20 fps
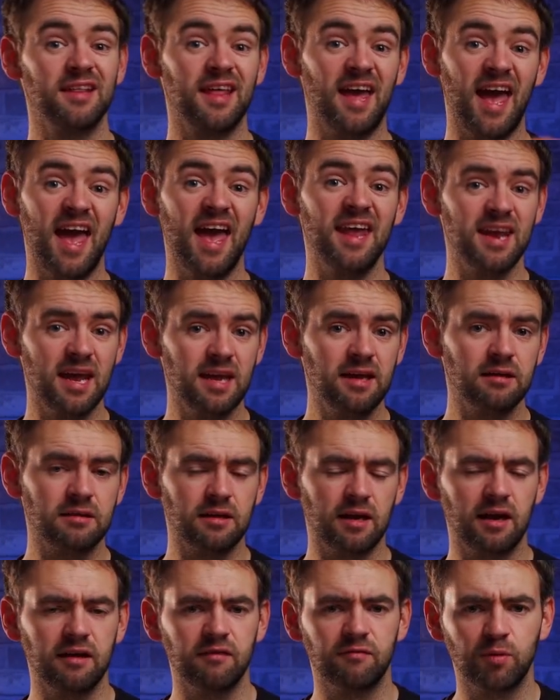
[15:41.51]
of the headache
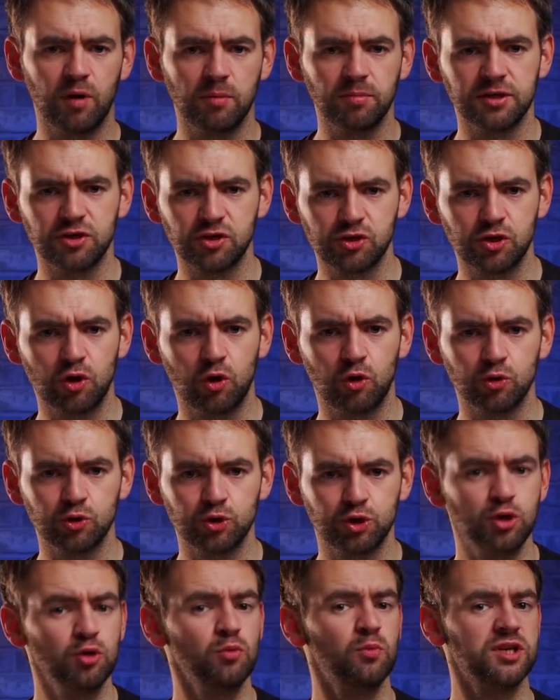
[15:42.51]
that I have probably just
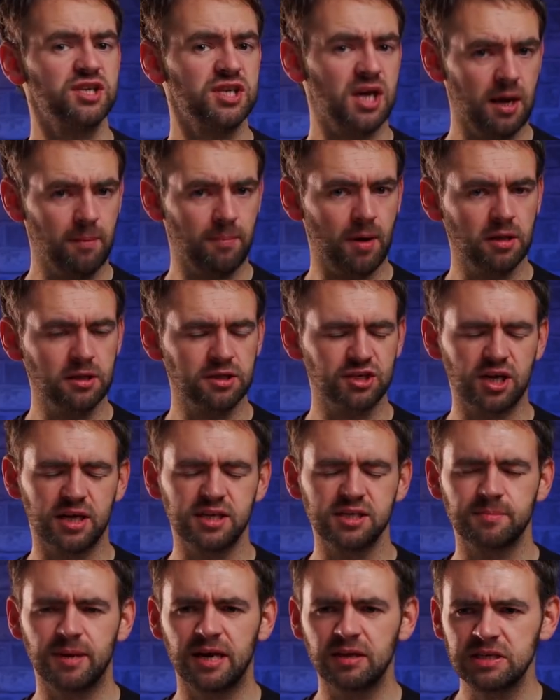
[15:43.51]
caused you, which I
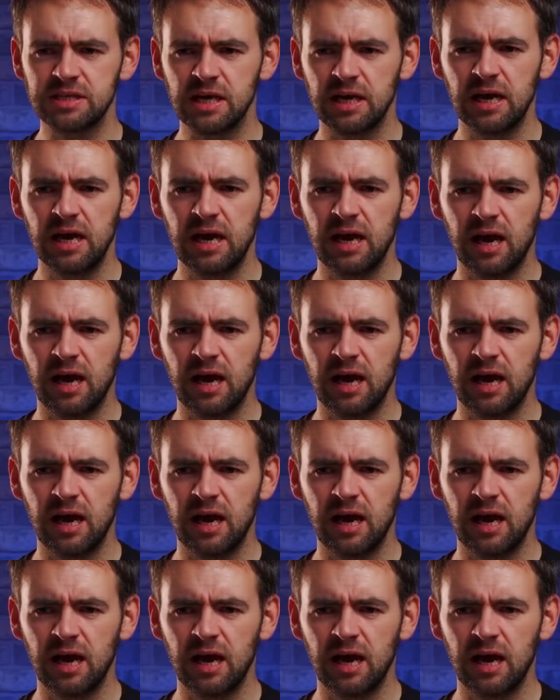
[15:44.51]
apologize about.